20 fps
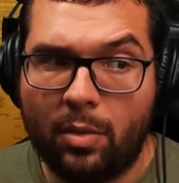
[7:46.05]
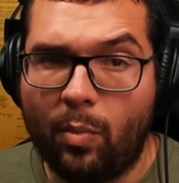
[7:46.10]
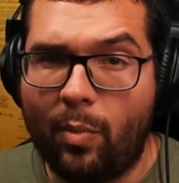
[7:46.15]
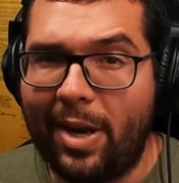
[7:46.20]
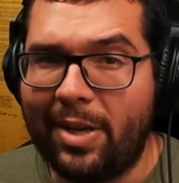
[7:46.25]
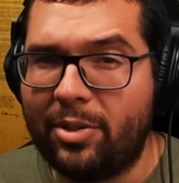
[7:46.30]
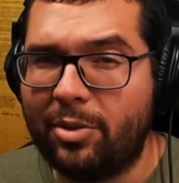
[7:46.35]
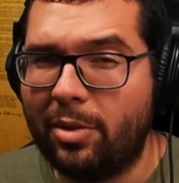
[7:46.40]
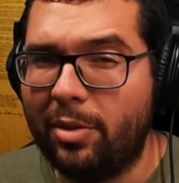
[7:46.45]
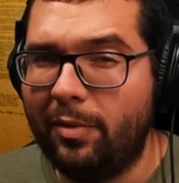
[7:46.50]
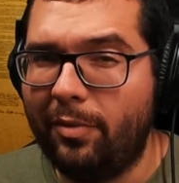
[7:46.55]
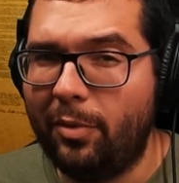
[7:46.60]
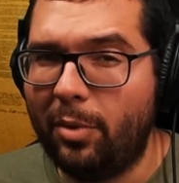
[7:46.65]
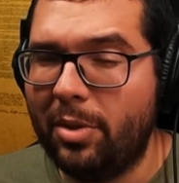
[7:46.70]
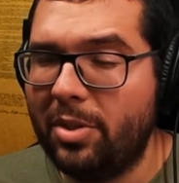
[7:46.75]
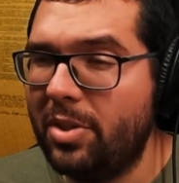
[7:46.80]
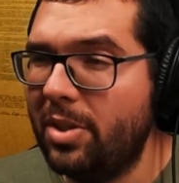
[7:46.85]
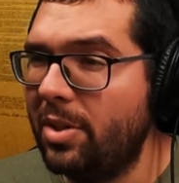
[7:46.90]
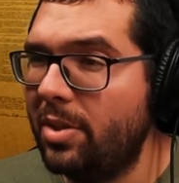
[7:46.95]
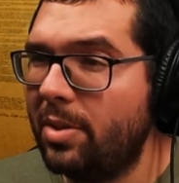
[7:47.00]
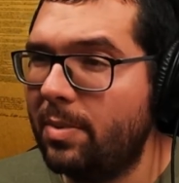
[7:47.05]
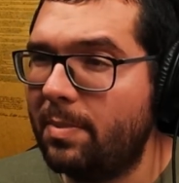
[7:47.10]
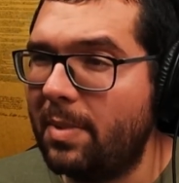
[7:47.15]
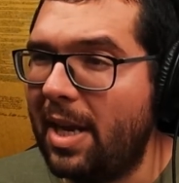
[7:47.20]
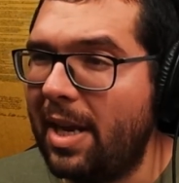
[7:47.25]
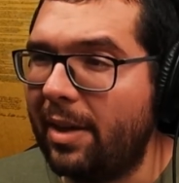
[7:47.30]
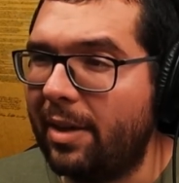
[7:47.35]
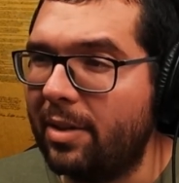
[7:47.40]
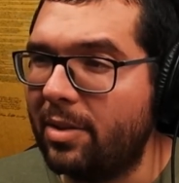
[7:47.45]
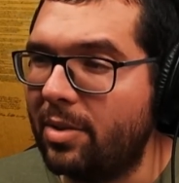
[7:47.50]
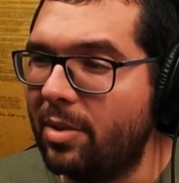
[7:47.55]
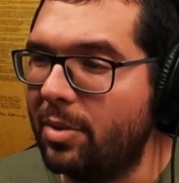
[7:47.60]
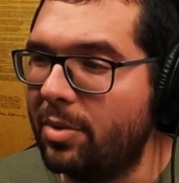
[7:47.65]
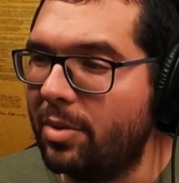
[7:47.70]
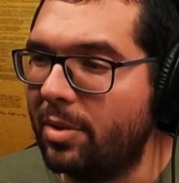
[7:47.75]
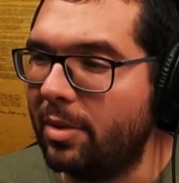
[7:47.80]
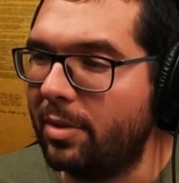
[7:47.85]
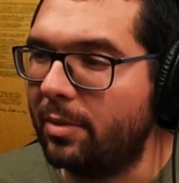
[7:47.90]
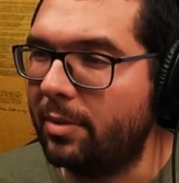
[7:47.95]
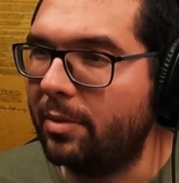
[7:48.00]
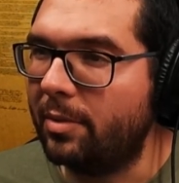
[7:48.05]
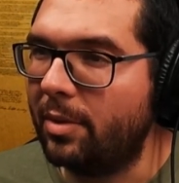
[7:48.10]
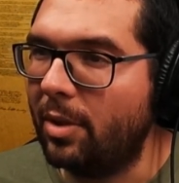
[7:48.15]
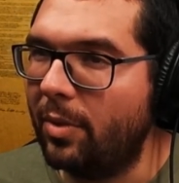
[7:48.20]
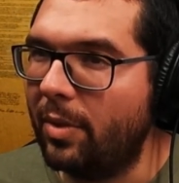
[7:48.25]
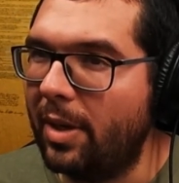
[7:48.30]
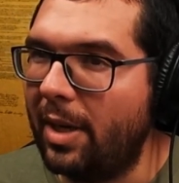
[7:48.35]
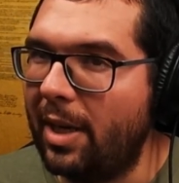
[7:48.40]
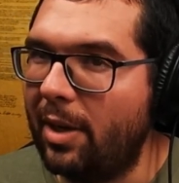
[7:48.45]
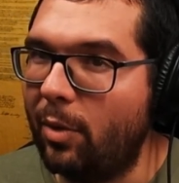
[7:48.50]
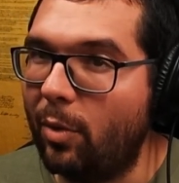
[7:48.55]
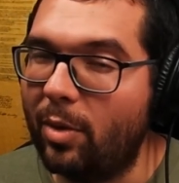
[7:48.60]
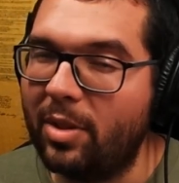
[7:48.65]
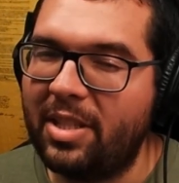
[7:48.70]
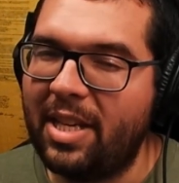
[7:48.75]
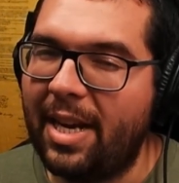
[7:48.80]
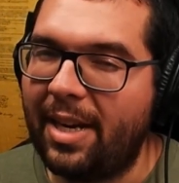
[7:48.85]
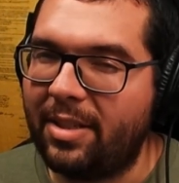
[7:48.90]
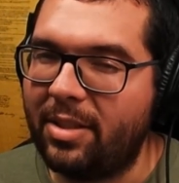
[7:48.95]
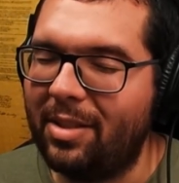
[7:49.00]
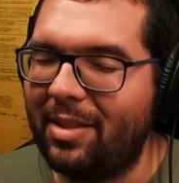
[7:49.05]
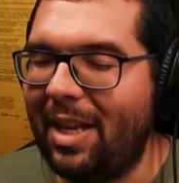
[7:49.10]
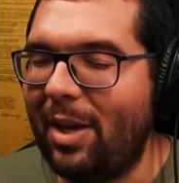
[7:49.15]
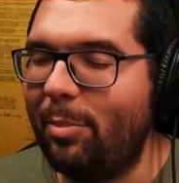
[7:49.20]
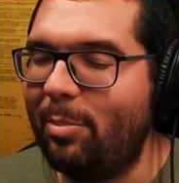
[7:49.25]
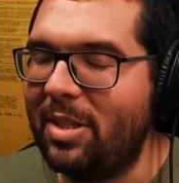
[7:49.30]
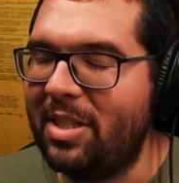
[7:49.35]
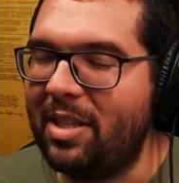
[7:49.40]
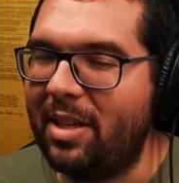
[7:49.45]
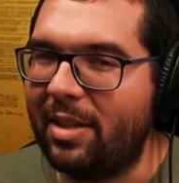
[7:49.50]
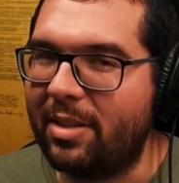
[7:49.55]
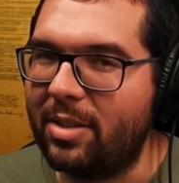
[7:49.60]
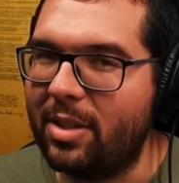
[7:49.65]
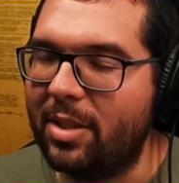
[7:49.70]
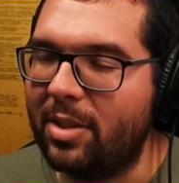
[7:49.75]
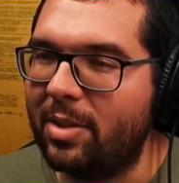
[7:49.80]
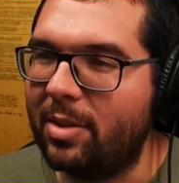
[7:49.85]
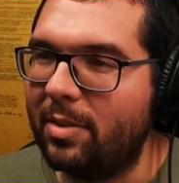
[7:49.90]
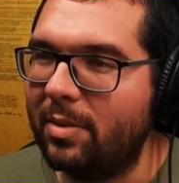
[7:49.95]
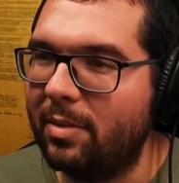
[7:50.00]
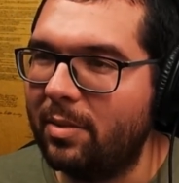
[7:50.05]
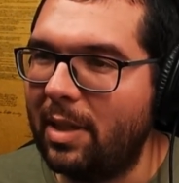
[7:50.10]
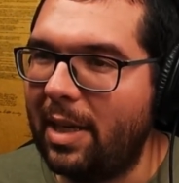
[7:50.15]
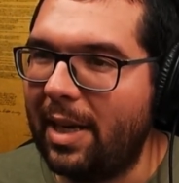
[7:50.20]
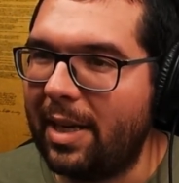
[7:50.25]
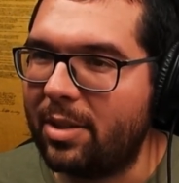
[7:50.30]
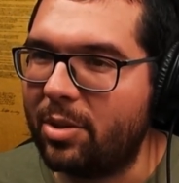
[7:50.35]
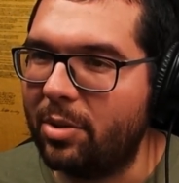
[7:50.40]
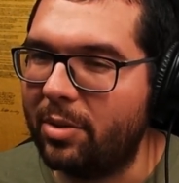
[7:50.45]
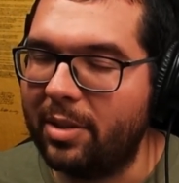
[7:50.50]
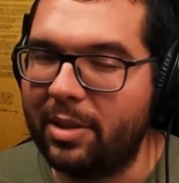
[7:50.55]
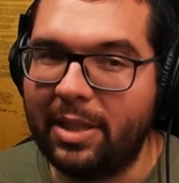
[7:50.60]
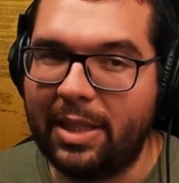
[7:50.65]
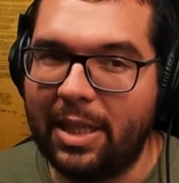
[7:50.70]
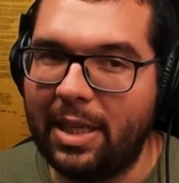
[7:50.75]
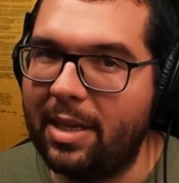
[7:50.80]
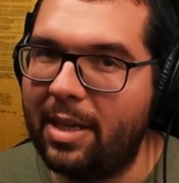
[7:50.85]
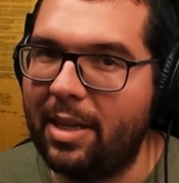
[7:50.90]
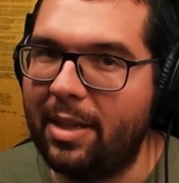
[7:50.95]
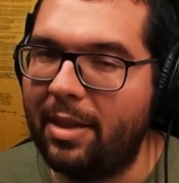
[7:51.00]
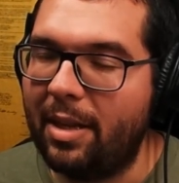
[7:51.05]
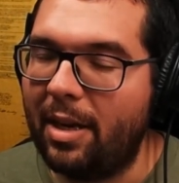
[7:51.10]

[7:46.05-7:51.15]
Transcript: Western forces. Yeah, because those are going out, or Texas. That would be Texas actually getting in